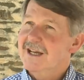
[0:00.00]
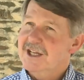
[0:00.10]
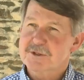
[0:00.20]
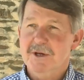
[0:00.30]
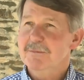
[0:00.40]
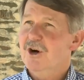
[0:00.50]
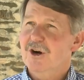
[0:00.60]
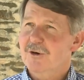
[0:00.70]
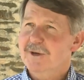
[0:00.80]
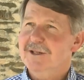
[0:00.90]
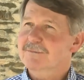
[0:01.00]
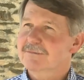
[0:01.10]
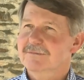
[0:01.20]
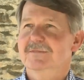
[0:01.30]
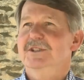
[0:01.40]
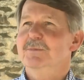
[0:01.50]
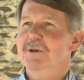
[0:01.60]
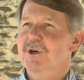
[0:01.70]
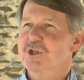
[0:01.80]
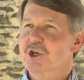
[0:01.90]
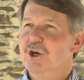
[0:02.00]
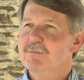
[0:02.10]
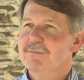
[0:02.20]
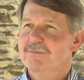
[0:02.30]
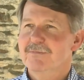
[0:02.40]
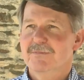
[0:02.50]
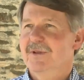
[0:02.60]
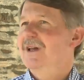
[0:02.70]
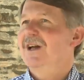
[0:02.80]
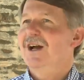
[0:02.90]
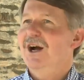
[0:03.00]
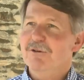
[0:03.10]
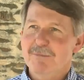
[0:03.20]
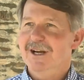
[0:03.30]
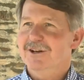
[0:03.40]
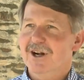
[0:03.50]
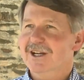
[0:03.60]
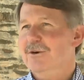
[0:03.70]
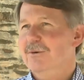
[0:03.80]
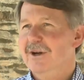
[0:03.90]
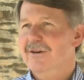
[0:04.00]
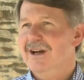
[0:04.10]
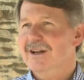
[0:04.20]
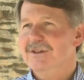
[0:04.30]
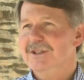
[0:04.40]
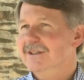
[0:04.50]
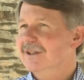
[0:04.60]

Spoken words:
It's been my hobby, it's been my job, I've made a great career out of it.